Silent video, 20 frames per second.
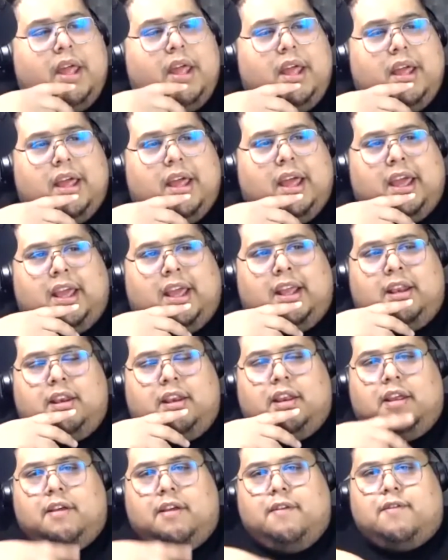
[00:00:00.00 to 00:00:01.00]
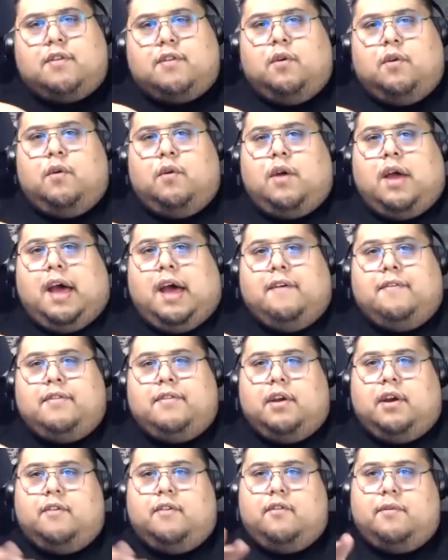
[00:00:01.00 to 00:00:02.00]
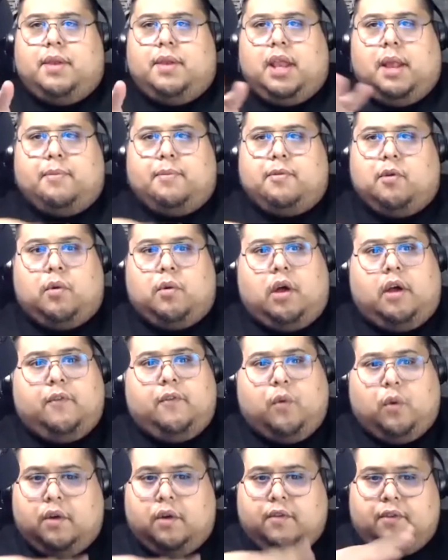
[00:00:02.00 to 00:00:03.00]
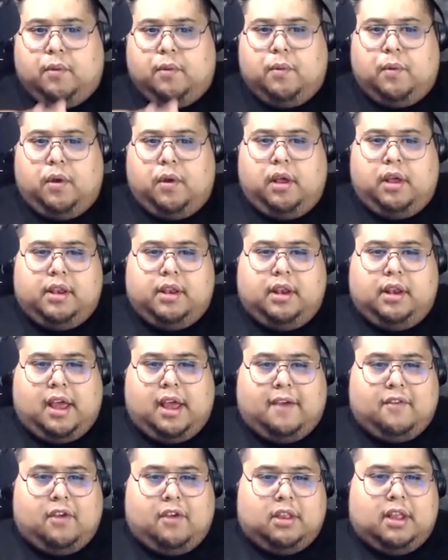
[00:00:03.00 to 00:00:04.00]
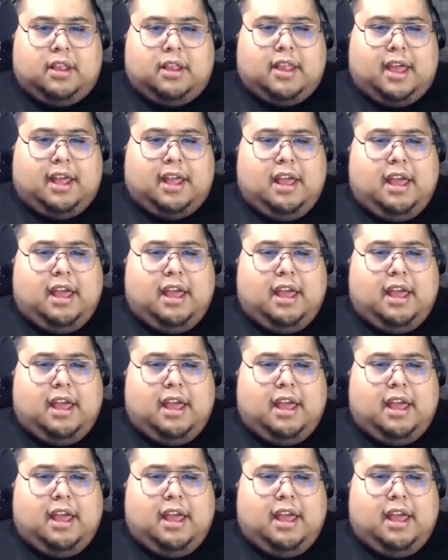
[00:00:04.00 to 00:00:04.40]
And so has there ever been an episode where all four of you were on? Have y'all done that?